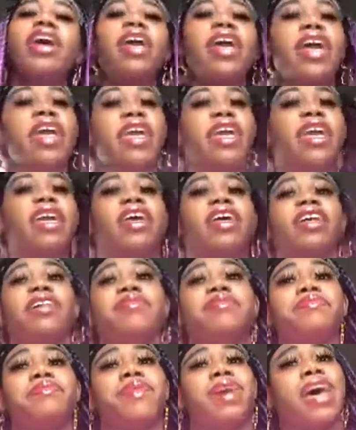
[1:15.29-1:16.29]
And
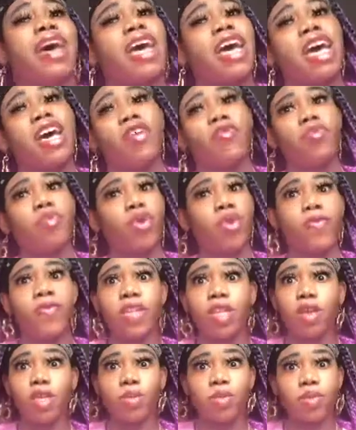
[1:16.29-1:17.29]
I have more
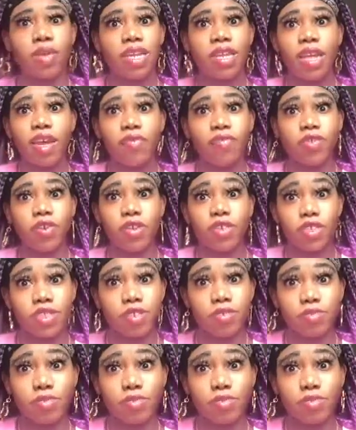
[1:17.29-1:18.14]
videos planned out for us,